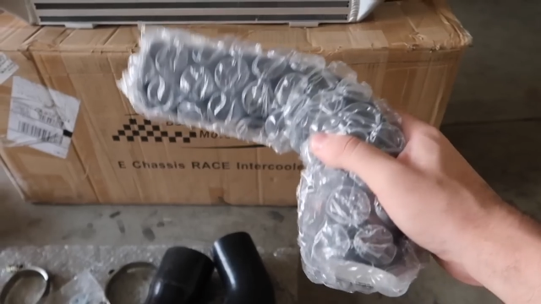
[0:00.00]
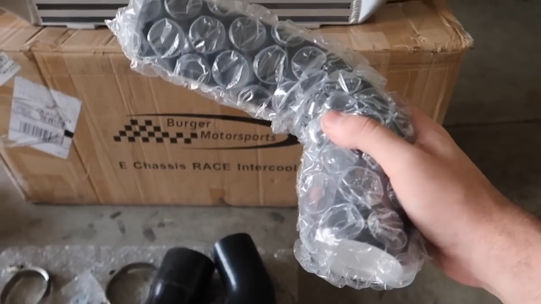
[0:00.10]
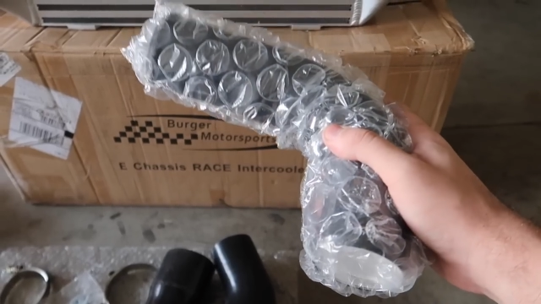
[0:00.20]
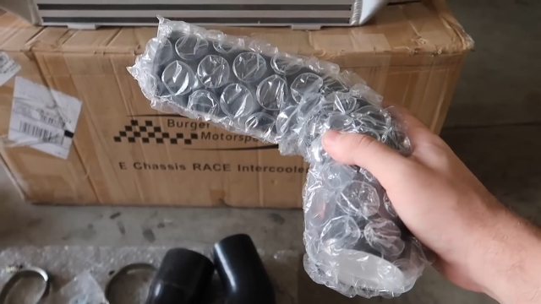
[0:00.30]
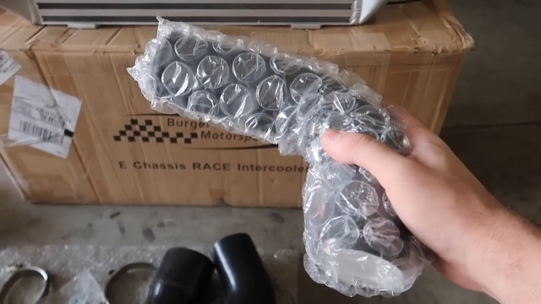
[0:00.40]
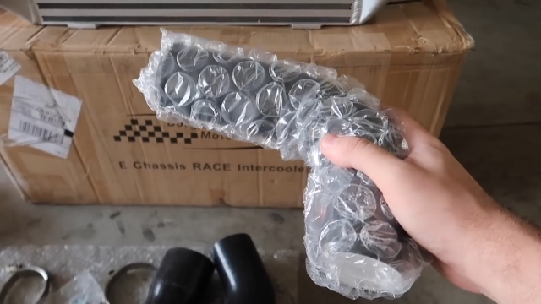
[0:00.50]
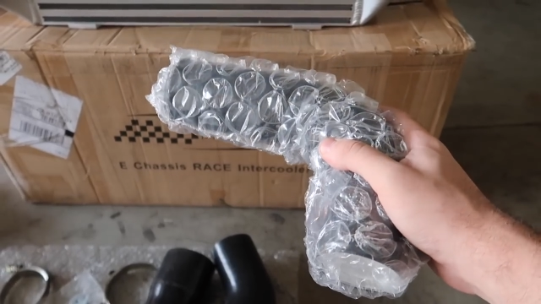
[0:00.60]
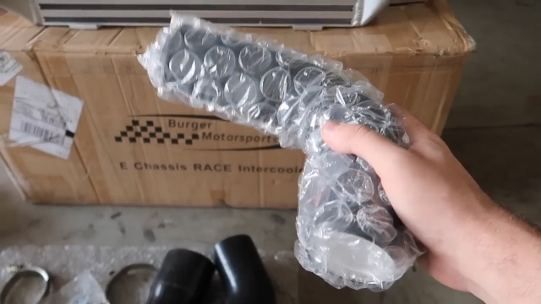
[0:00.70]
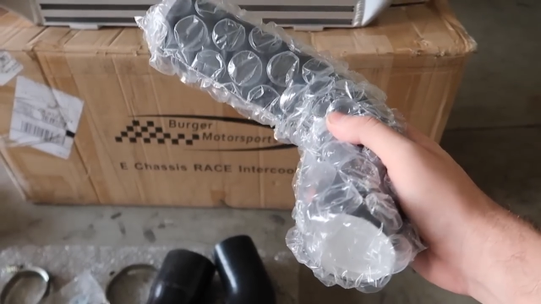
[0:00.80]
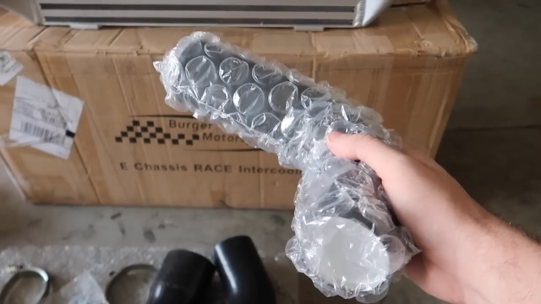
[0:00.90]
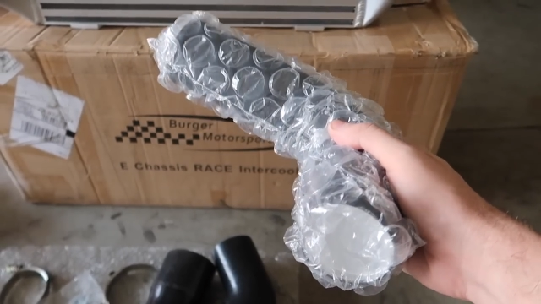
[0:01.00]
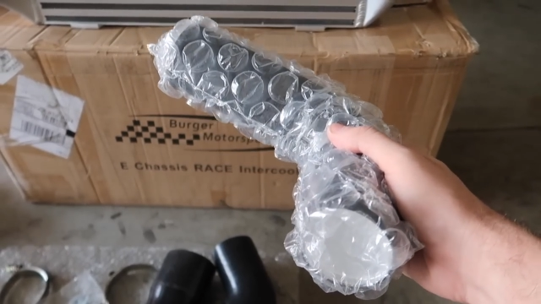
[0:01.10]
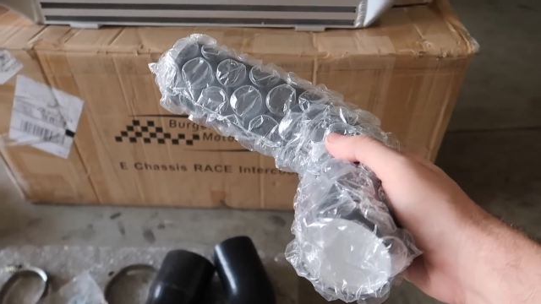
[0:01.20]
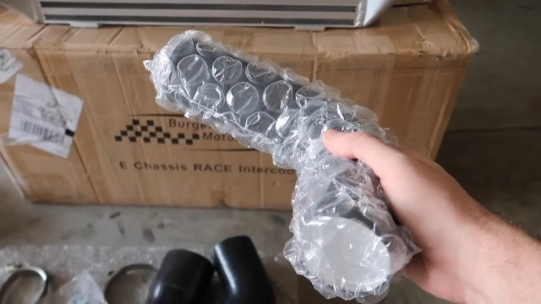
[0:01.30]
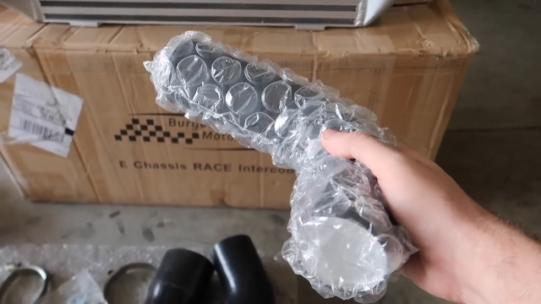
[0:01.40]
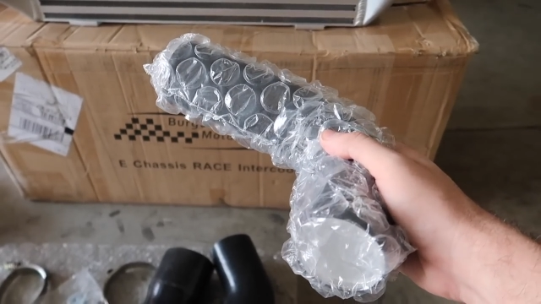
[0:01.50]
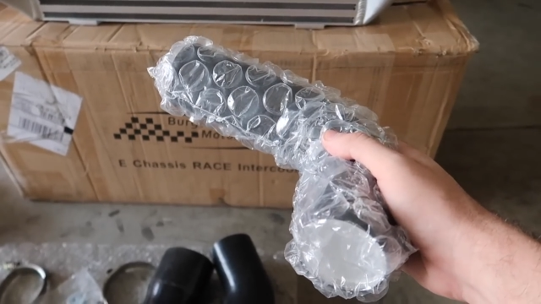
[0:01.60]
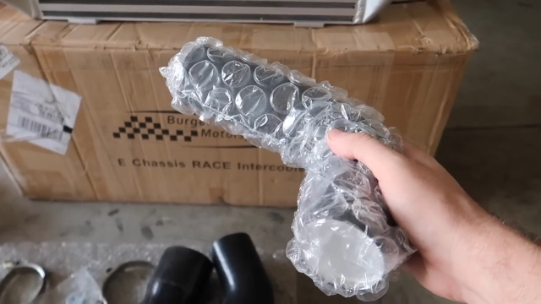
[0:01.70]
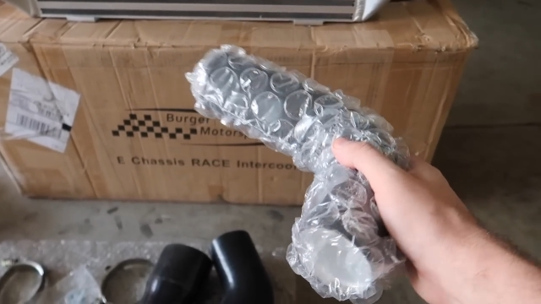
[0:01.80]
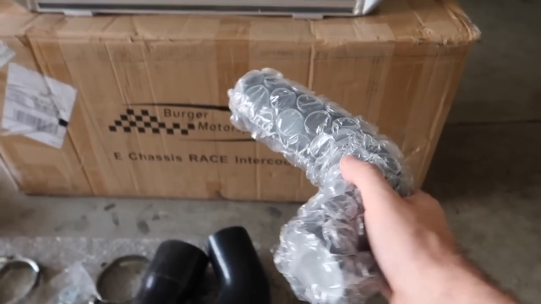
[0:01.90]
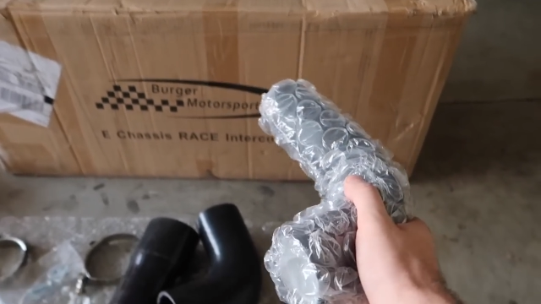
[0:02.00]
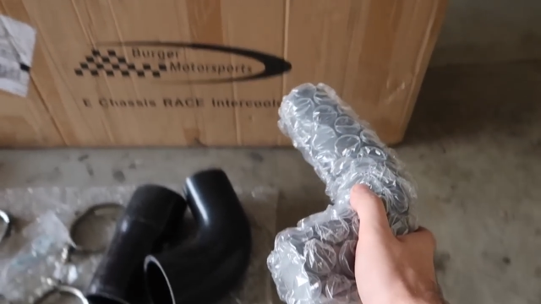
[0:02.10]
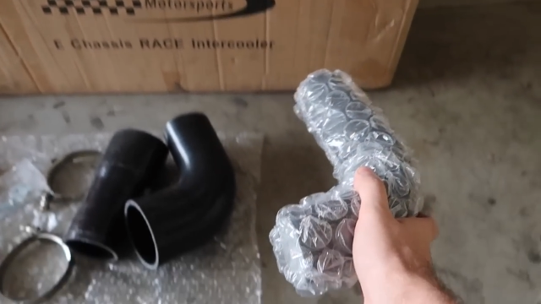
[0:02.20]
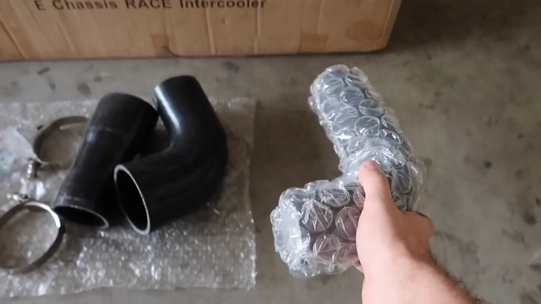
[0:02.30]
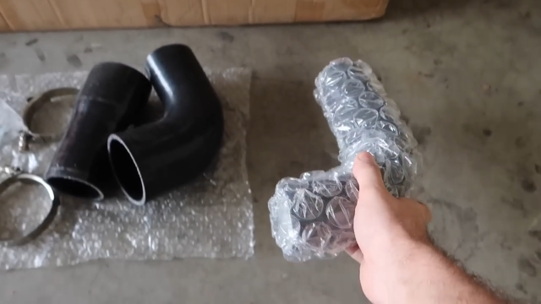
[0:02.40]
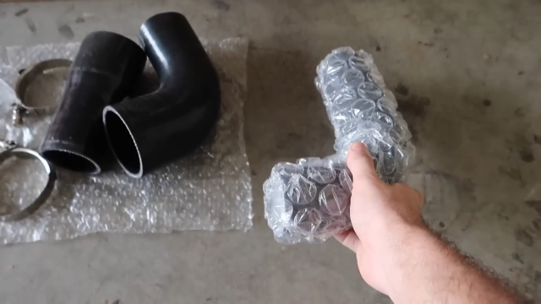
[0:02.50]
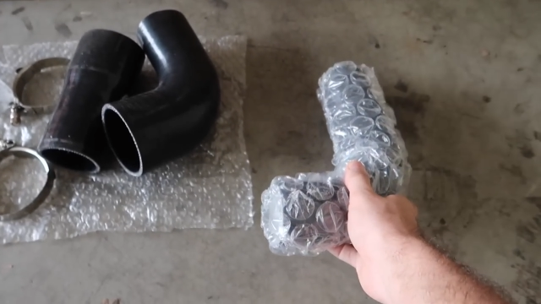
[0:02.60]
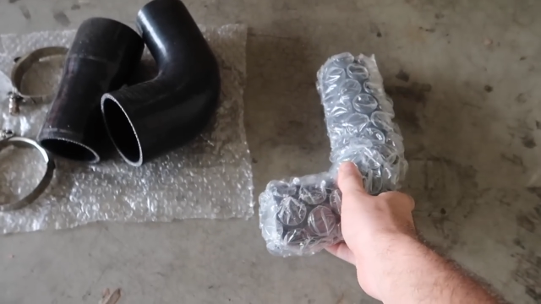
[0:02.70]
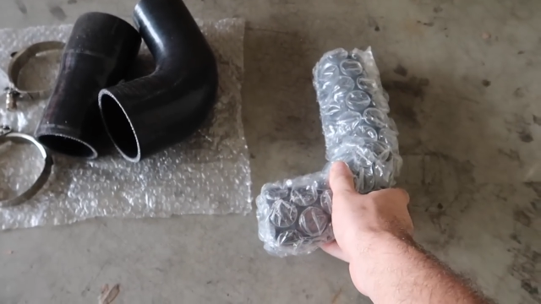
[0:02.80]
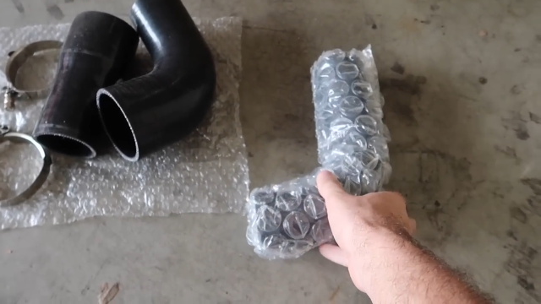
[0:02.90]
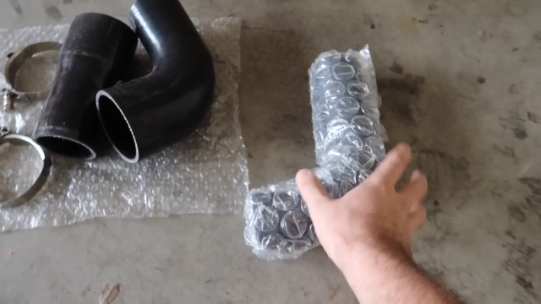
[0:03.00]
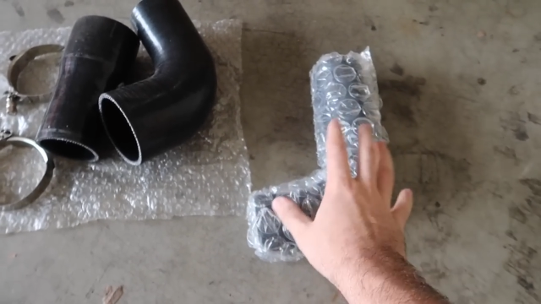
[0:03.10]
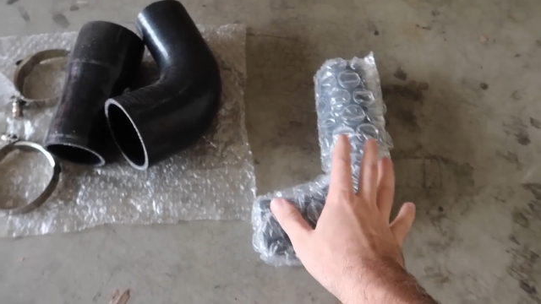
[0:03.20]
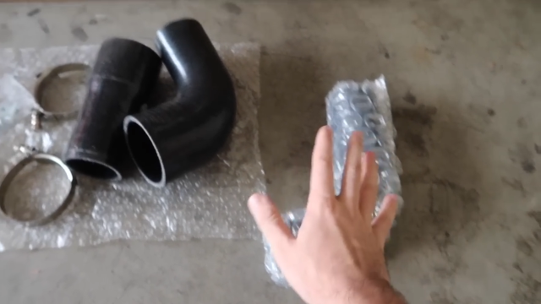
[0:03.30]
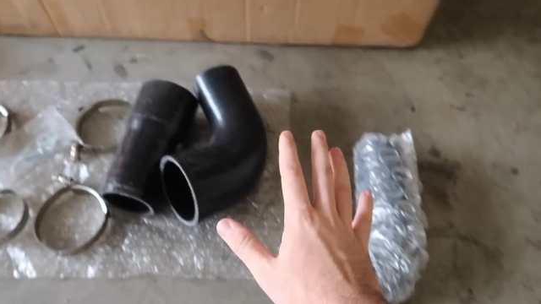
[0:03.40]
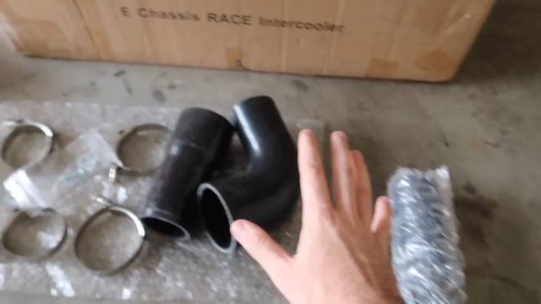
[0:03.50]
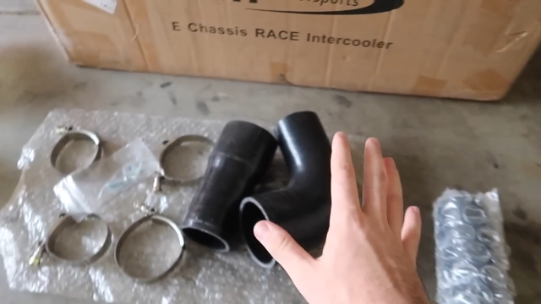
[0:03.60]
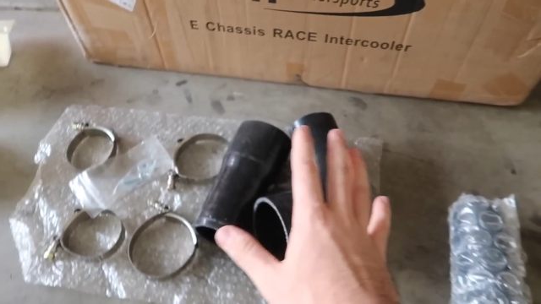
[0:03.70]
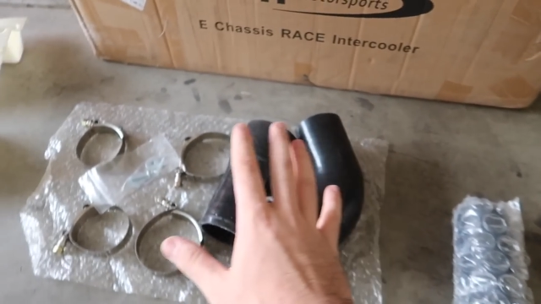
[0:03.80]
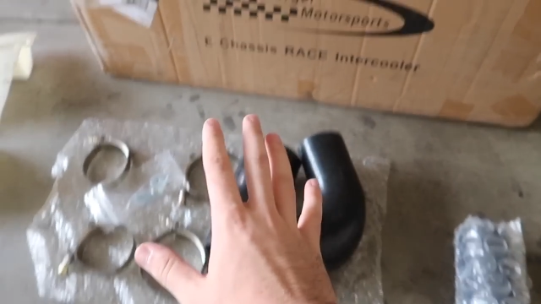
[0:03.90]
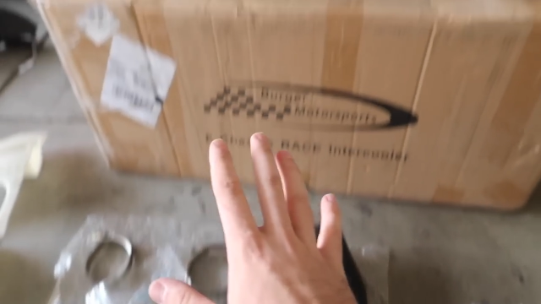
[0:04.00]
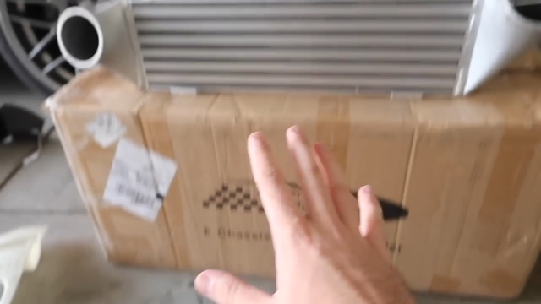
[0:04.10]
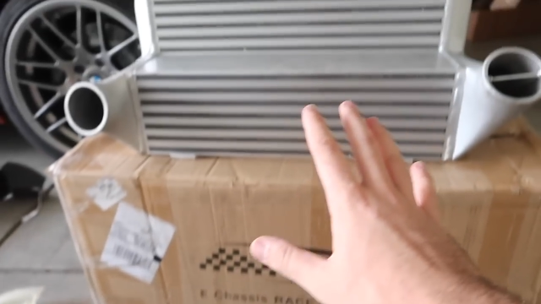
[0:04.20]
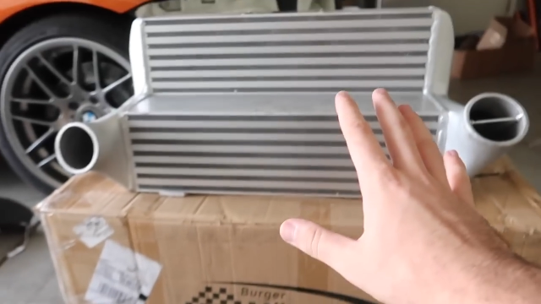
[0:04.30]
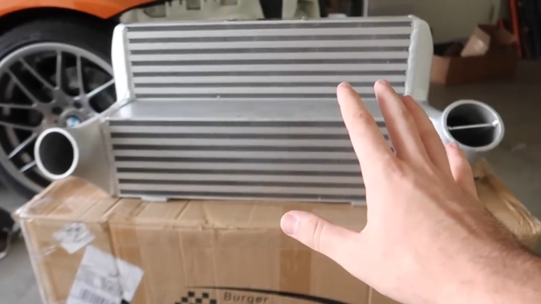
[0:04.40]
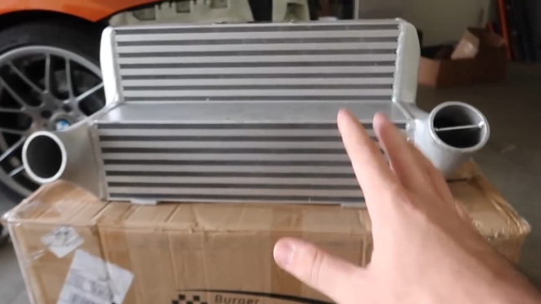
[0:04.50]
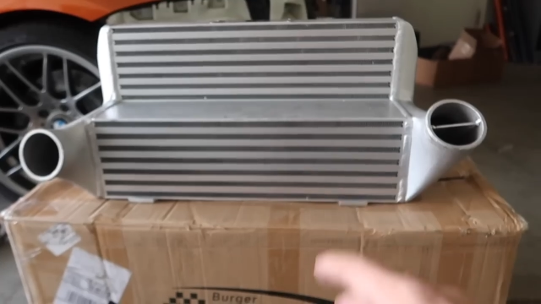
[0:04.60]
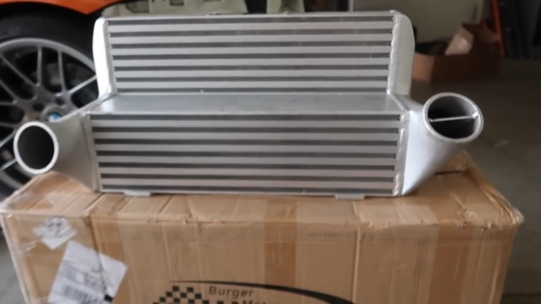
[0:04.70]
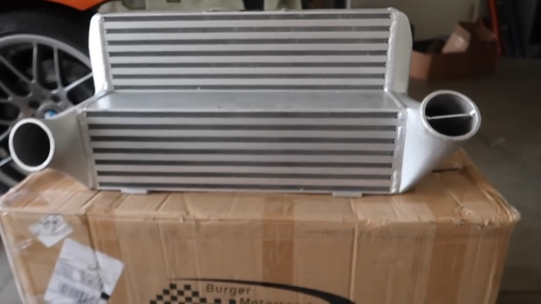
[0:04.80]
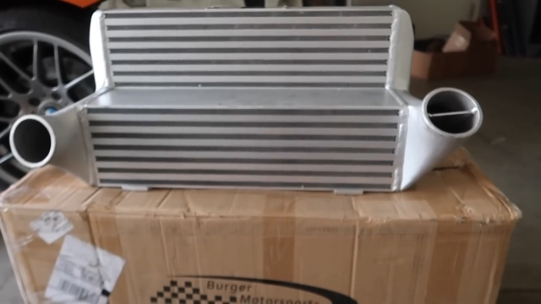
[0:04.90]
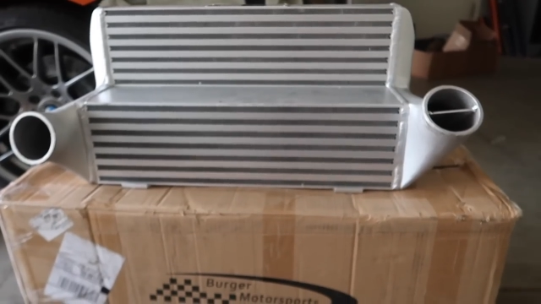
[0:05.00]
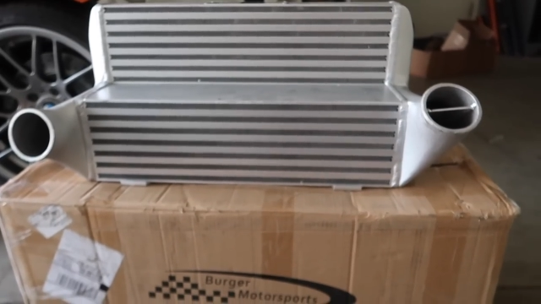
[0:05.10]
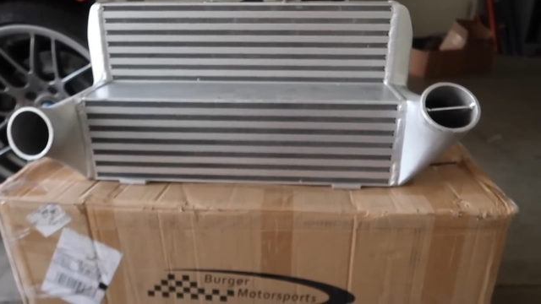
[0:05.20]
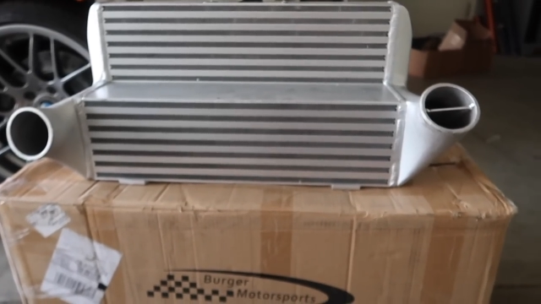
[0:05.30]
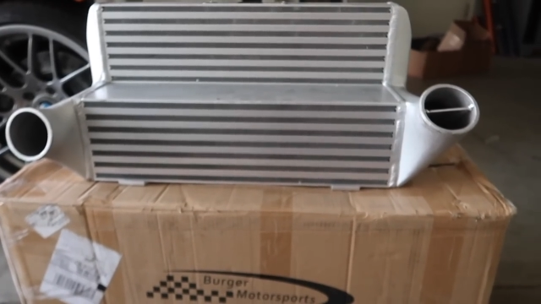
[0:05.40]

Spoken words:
Nobody's mouth can be seen.